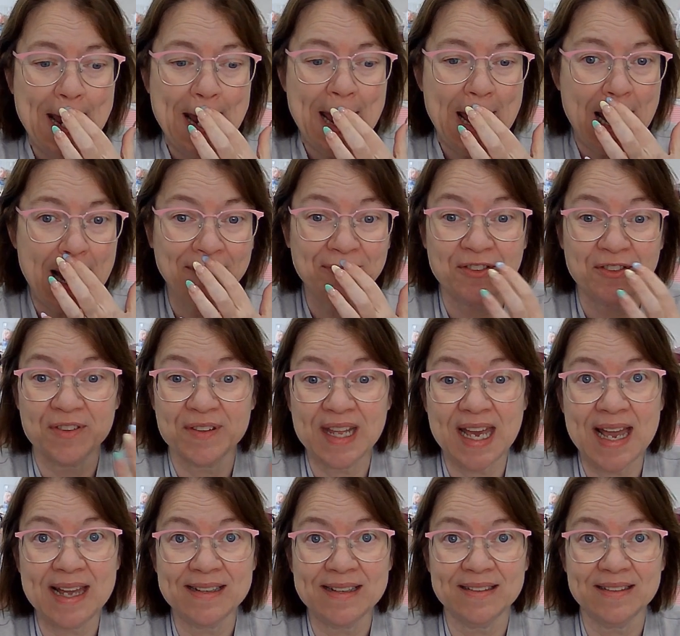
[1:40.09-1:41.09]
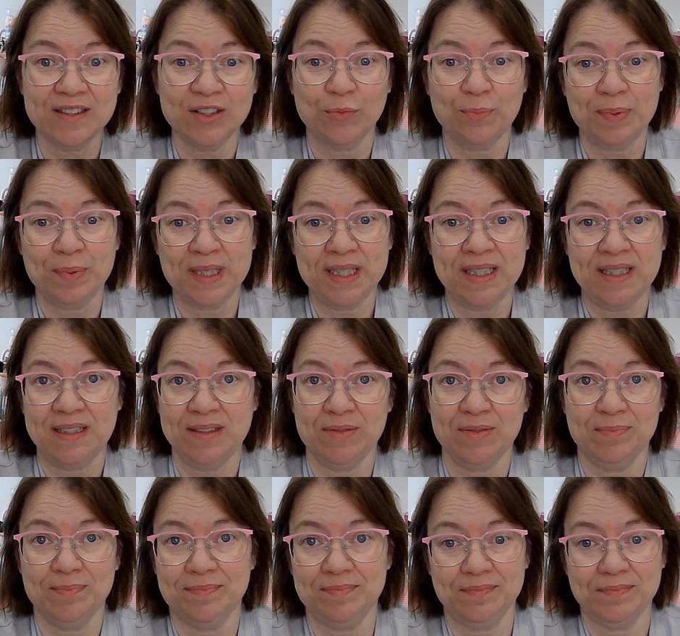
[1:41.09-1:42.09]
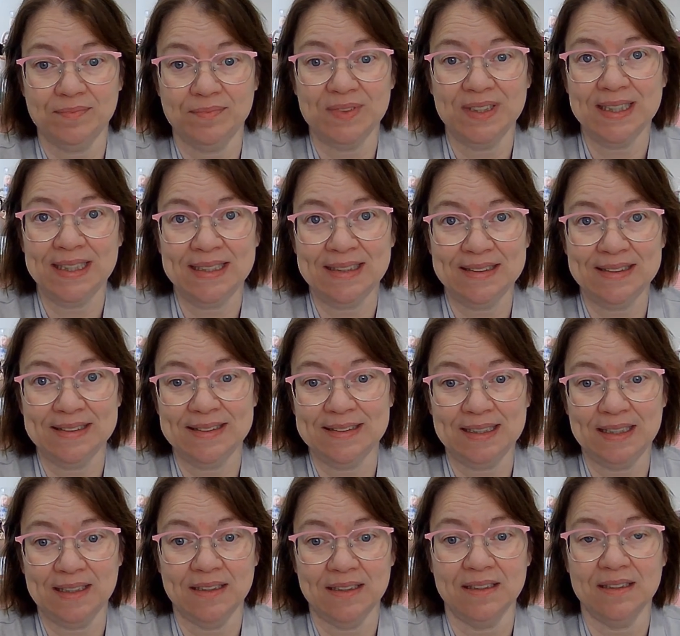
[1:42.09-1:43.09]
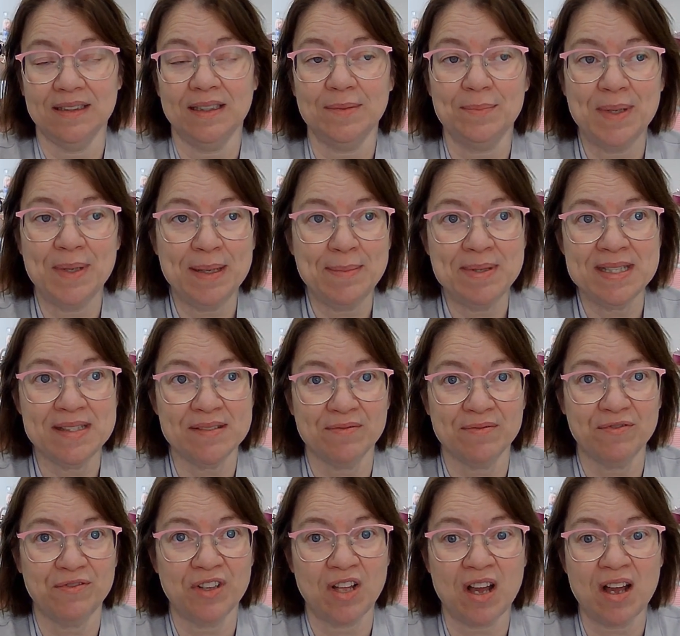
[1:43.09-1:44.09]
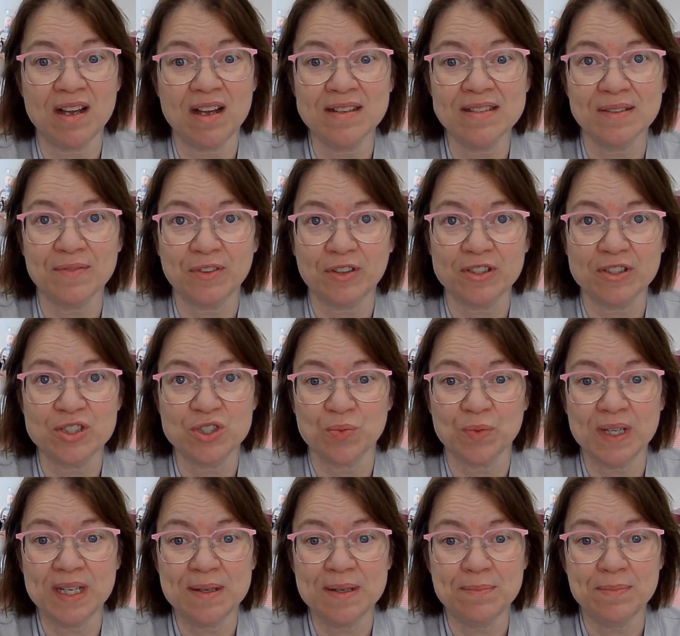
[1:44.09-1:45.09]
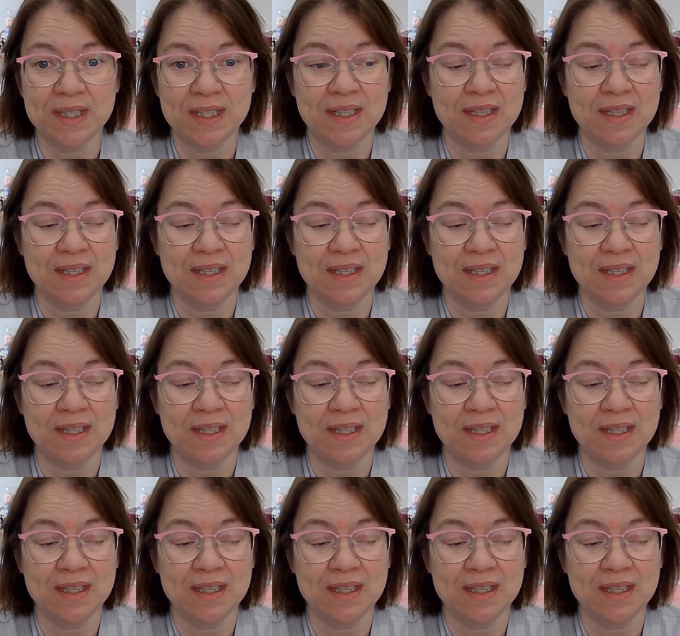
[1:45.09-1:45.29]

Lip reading: After that, there'll be maybe some vlogs of our trip.